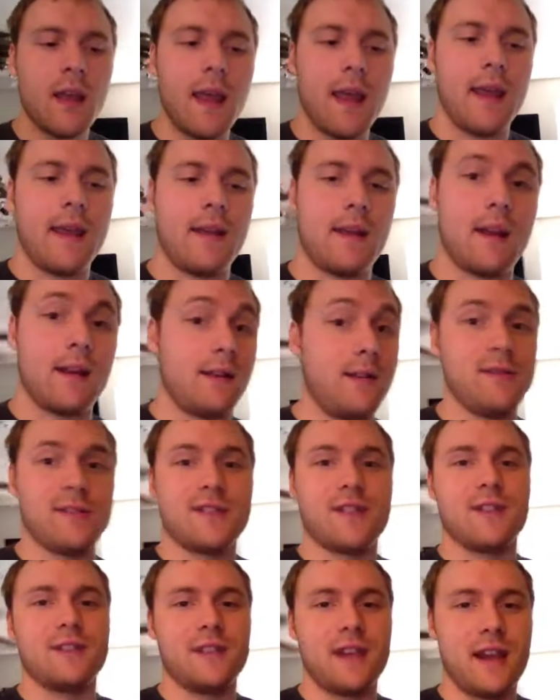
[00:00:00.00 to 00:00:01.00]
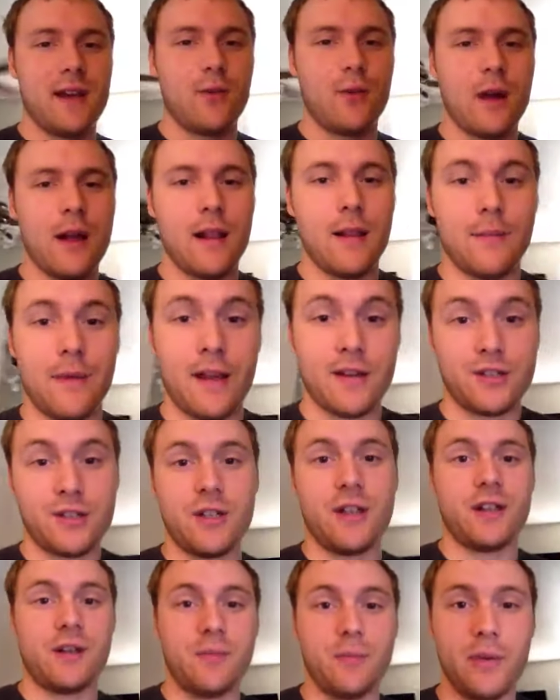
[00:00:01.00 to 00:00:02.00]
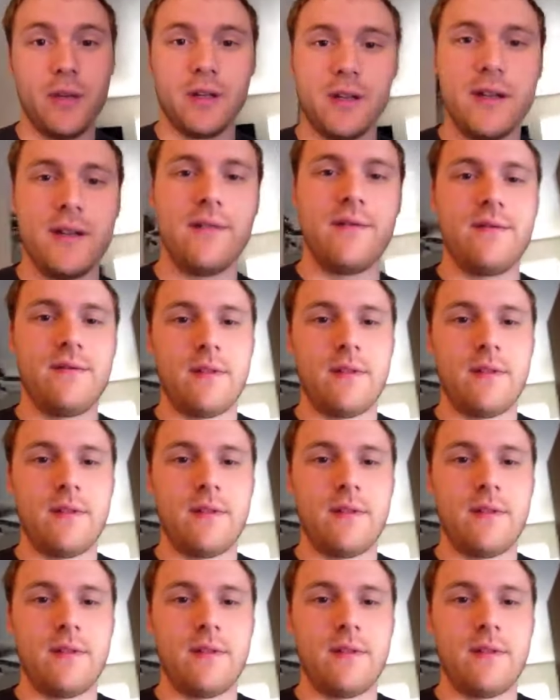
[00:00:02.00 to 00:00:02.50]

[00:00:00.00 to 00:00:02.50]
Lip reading: And I know it's going to take a while. I'm actually going to build it